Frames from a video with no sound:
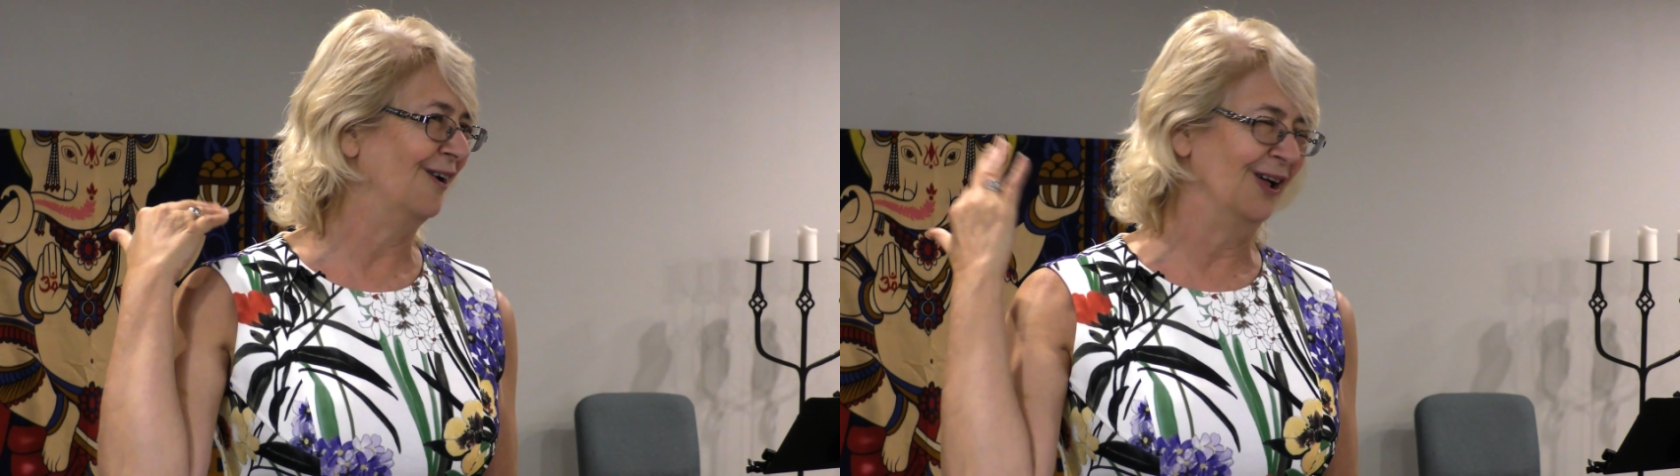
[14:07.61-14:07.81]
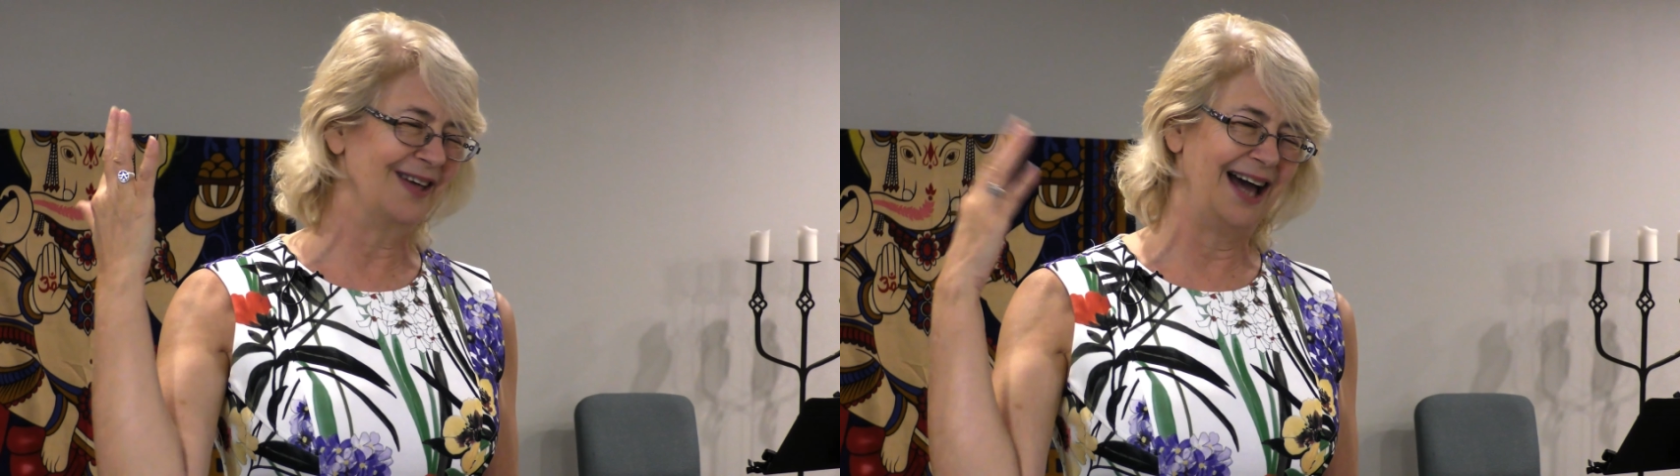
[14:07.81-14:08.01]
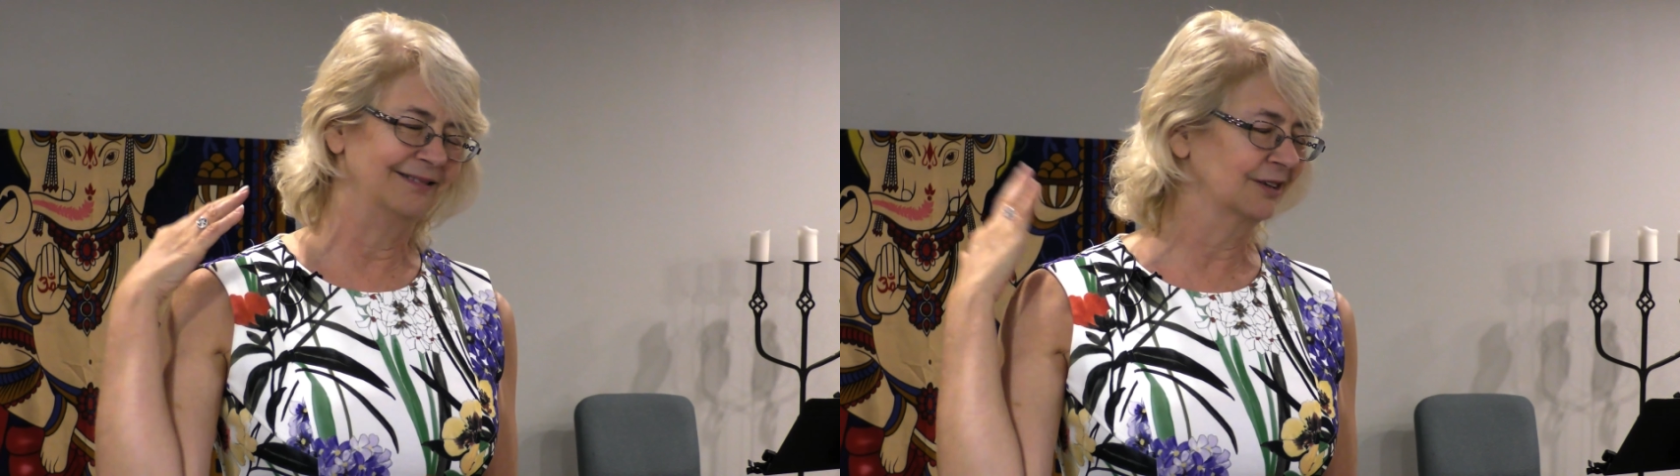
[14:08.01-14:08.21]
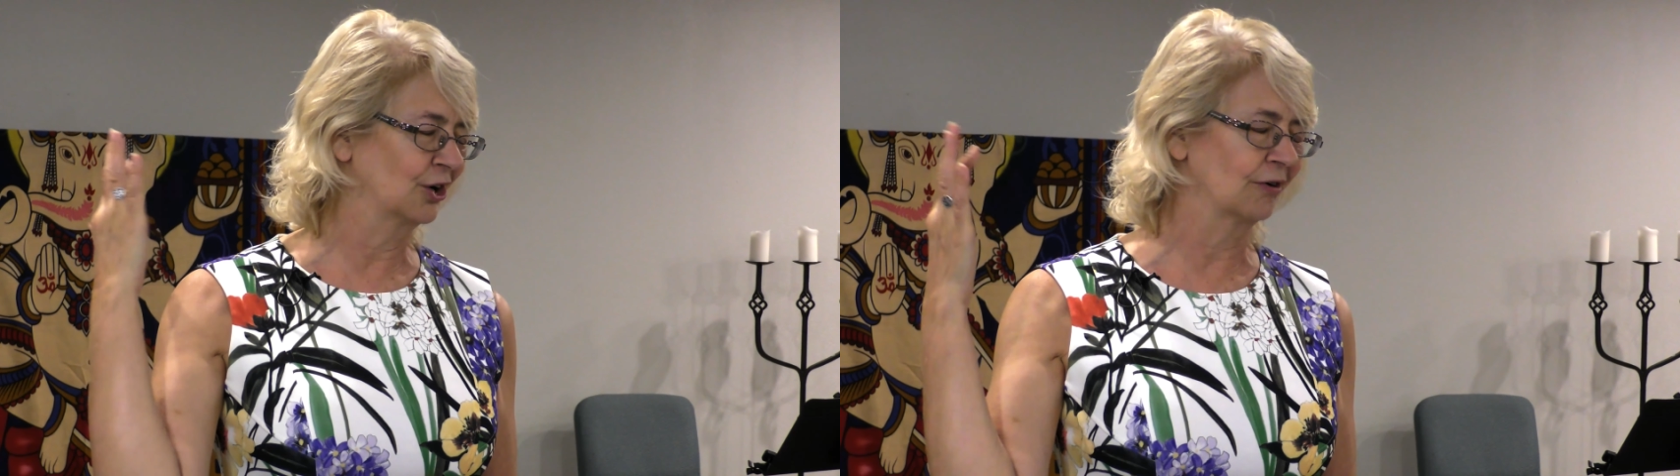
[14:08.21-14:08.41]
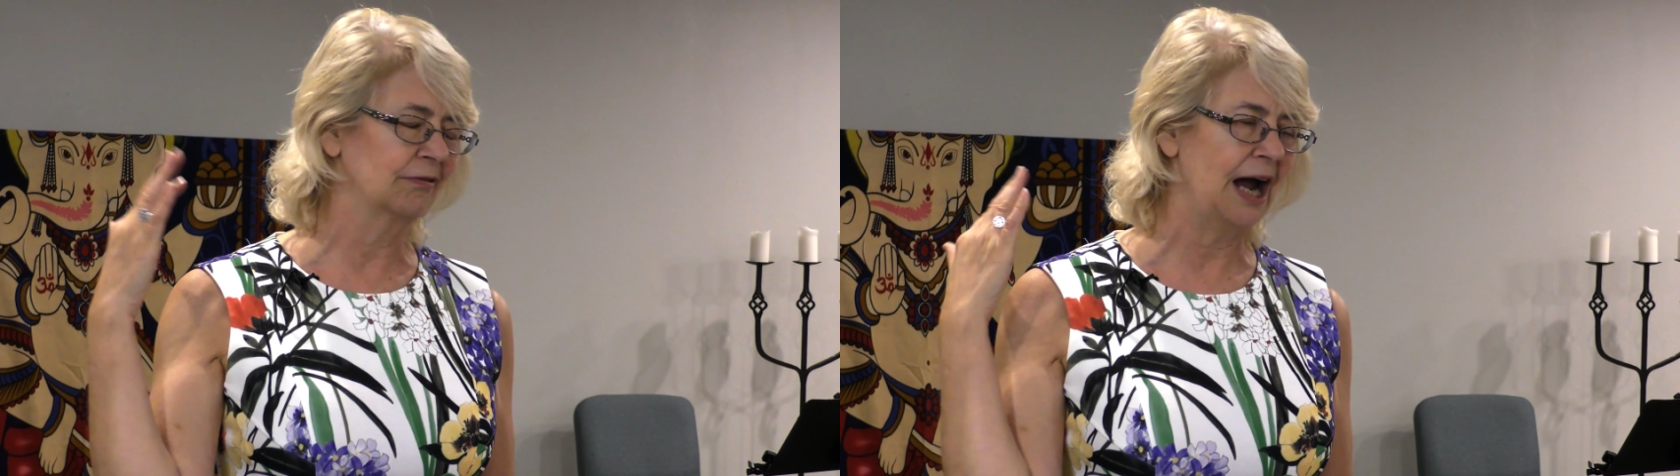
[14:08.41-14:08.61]
all that
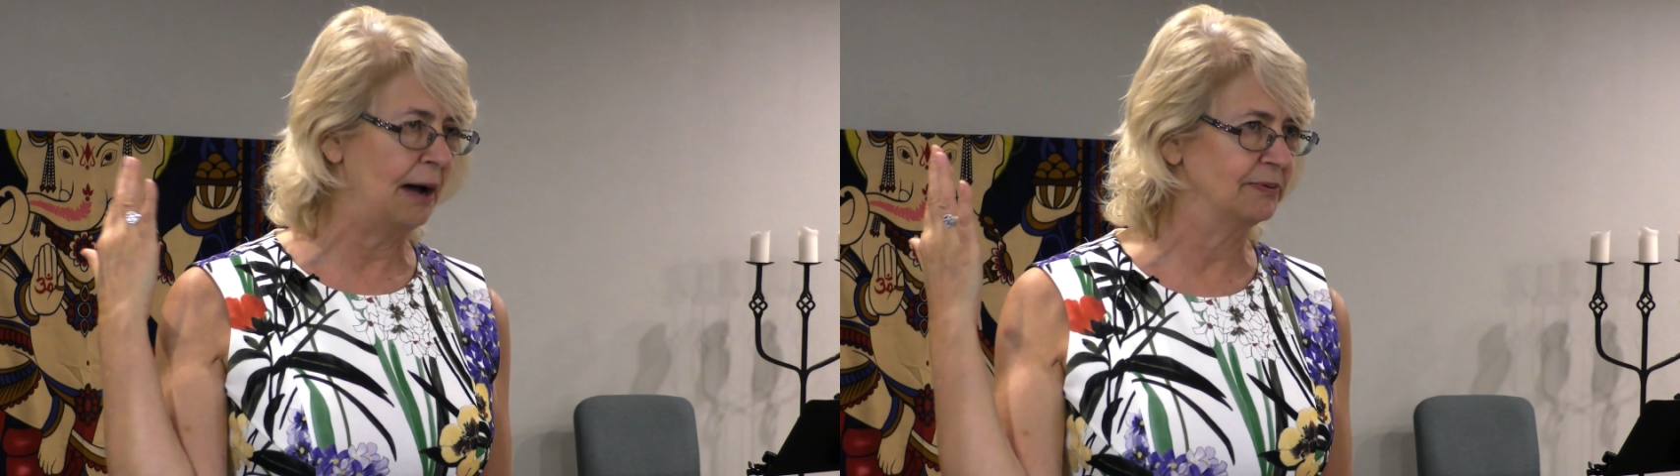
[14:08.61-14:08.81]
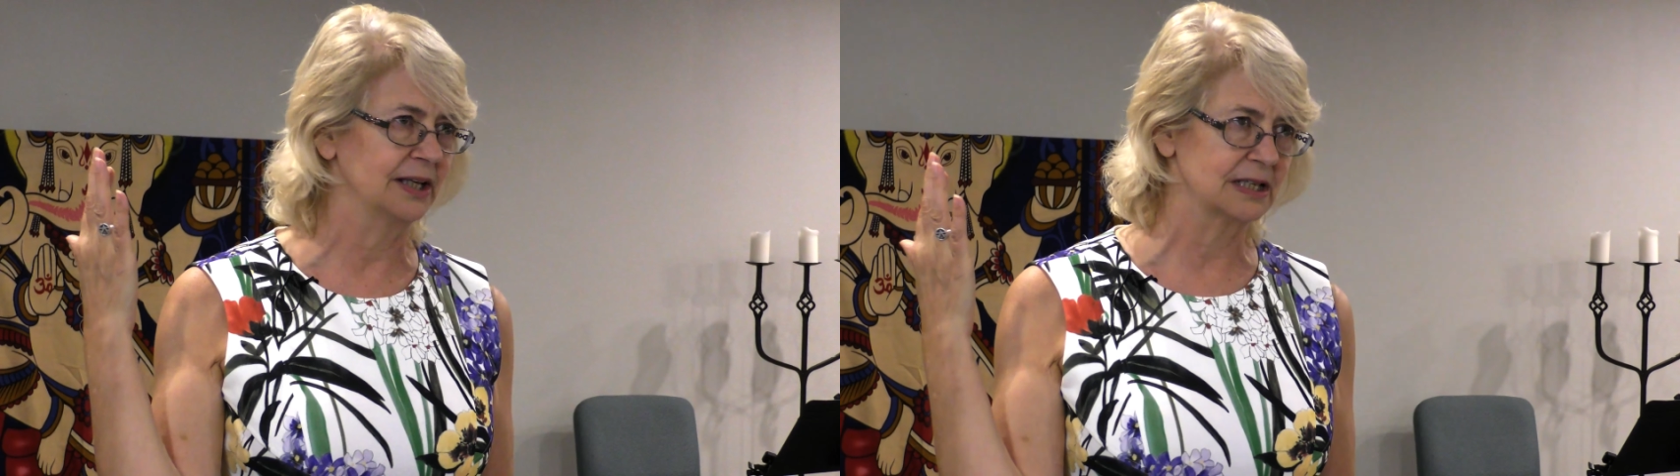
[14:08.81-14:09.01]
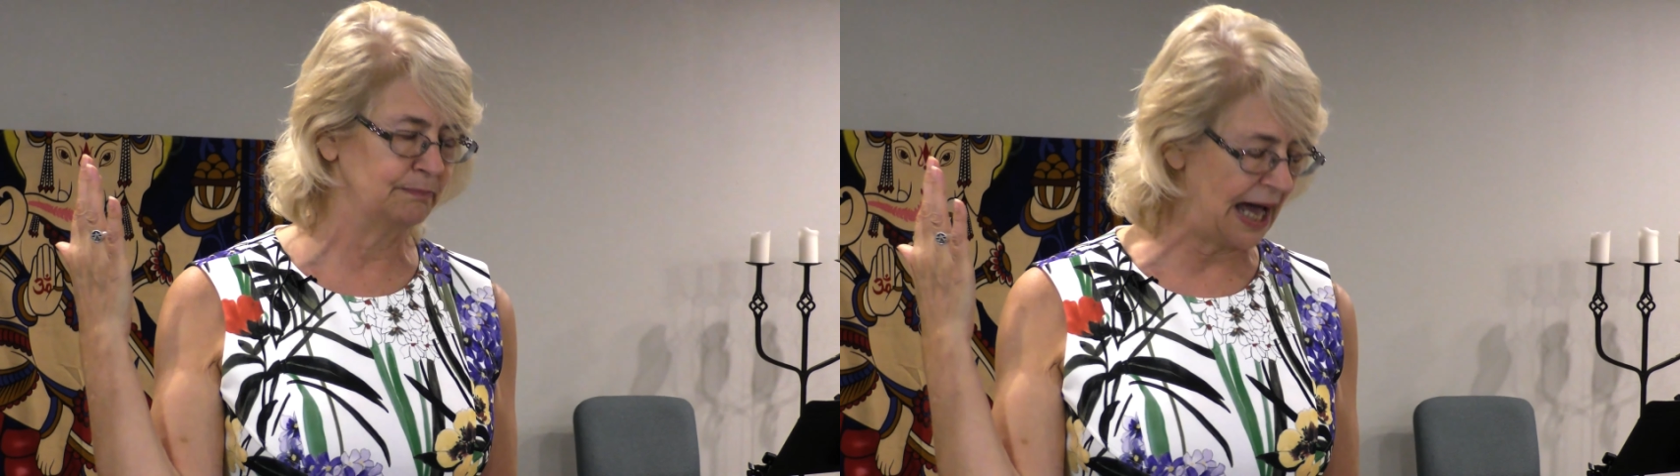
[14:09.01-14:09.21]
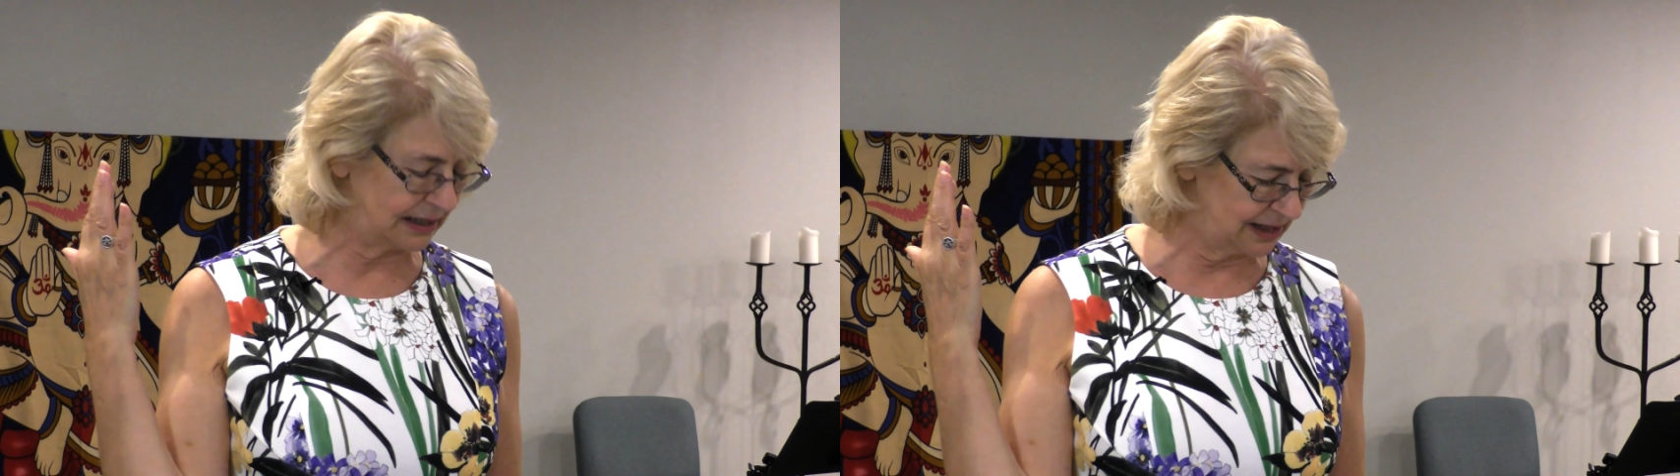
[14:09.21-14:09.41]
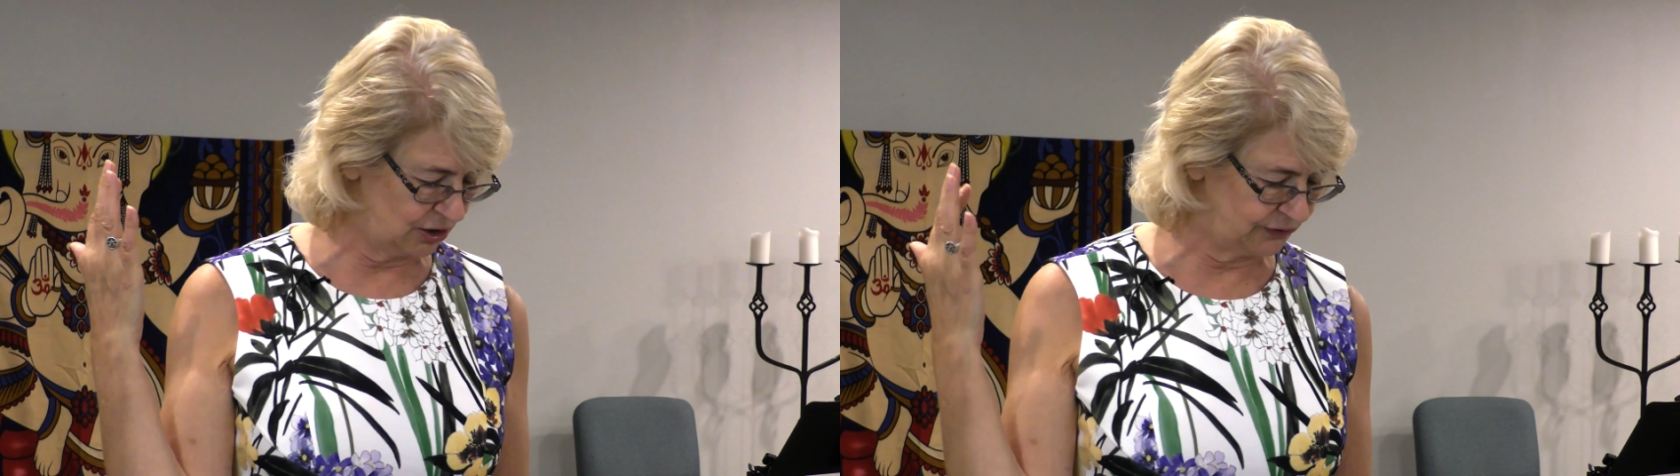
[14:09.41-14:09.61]
crap that's
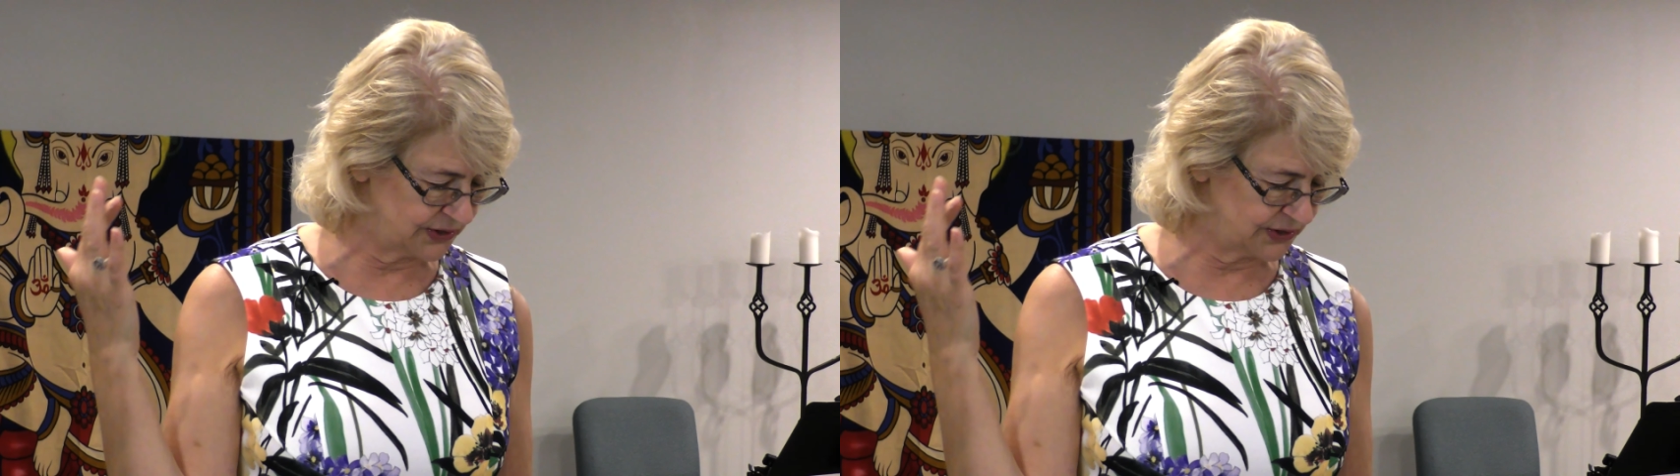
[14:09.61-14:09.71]
back there in